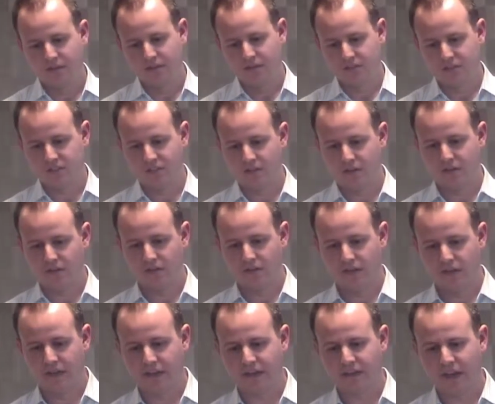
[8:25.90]
So
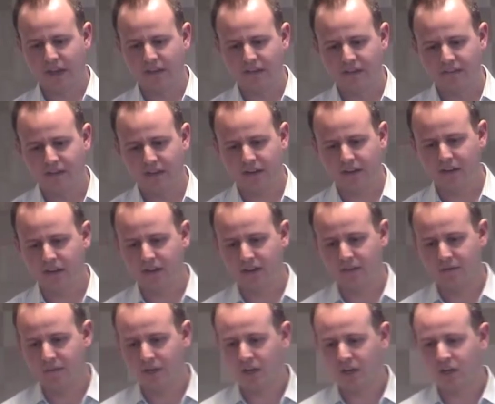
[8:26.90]

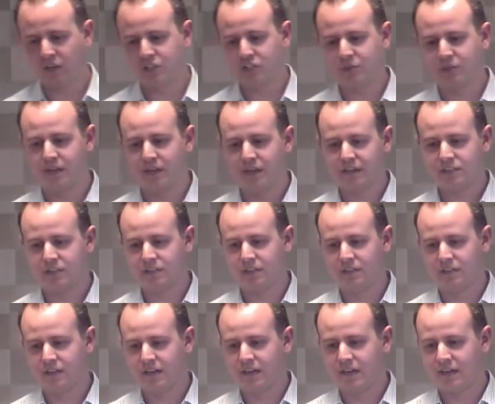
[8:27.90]
yeah, a cost reduction,
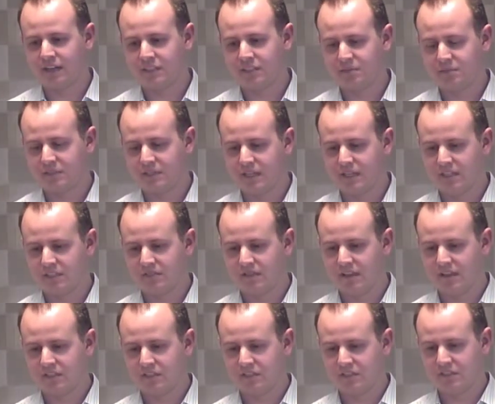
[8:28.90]
a customer
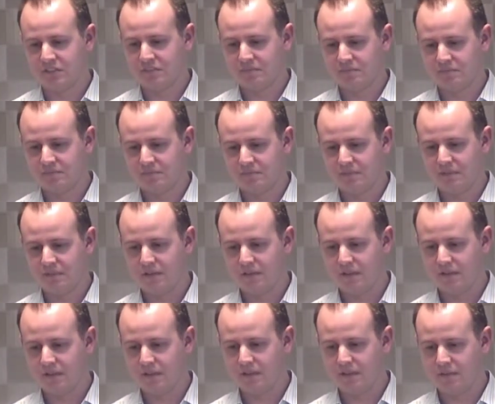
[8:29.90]
satisfaction,
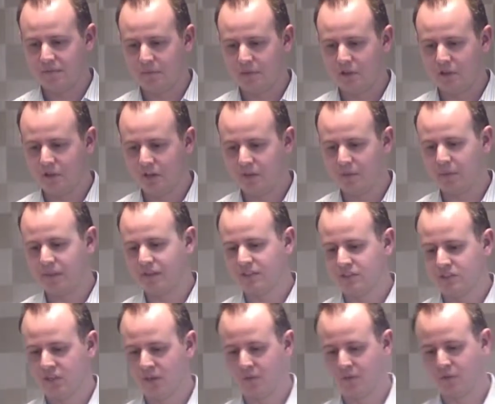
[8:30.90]
learning about the
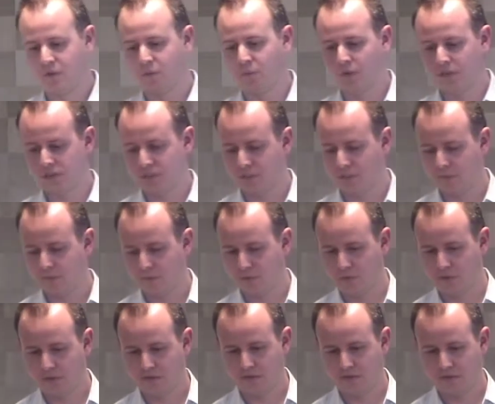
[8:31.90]
CyberTwin, one
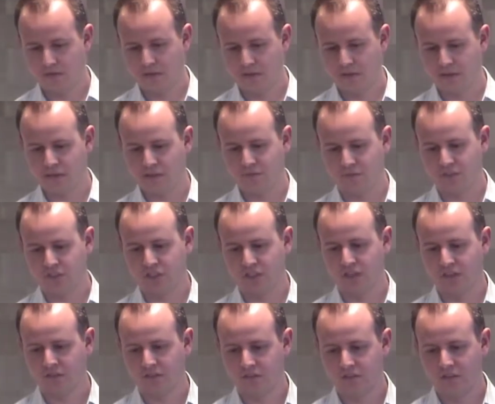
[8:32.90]
CyberTwin, different
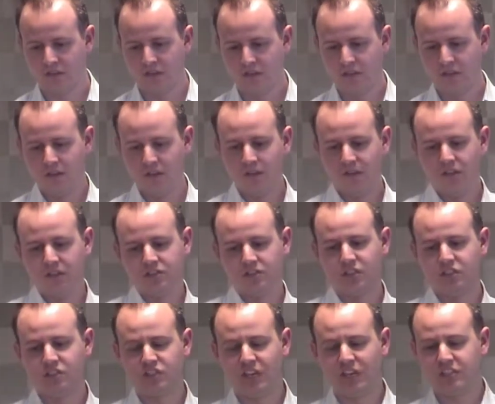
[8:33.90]
channels.
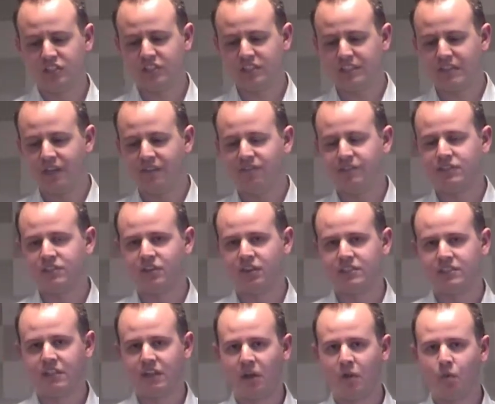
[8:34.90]
So just
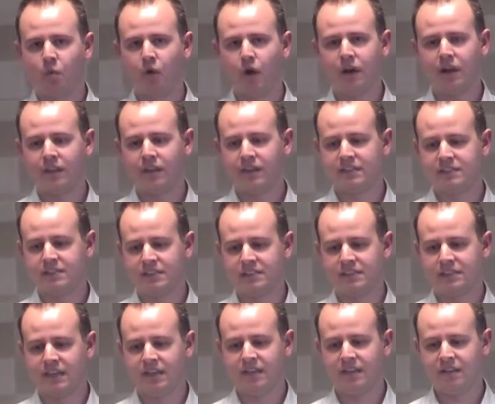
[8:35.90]
emphasizing, why do they
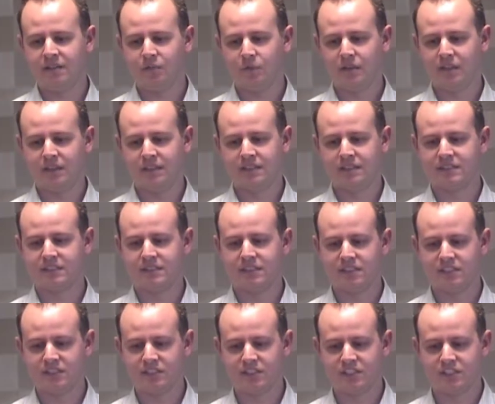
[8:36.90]
succeed? Well, they're
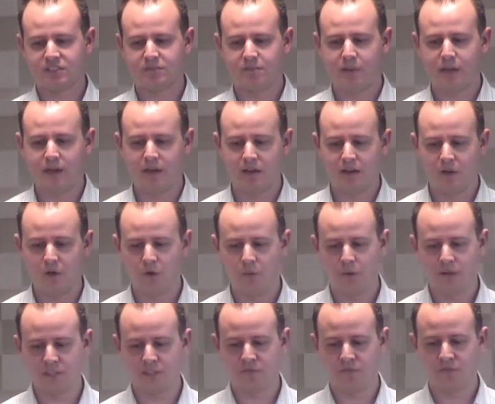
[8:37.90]
consistent, smart,
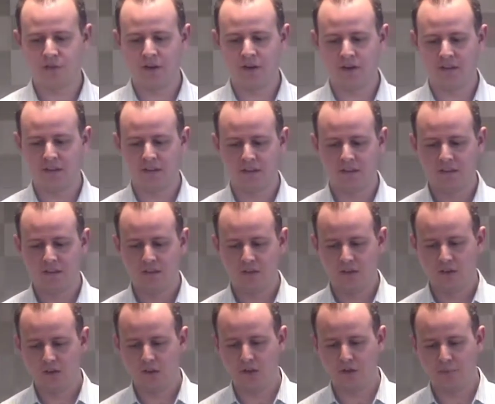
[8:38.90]
always friendly,
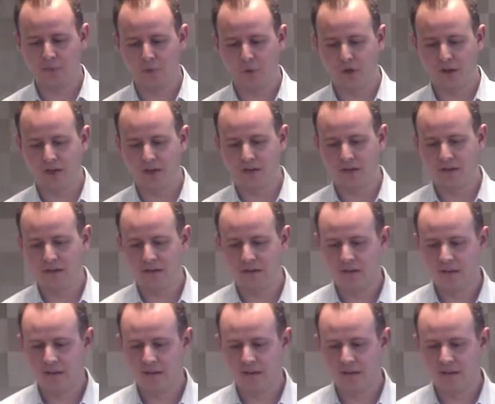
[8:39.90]
on brand,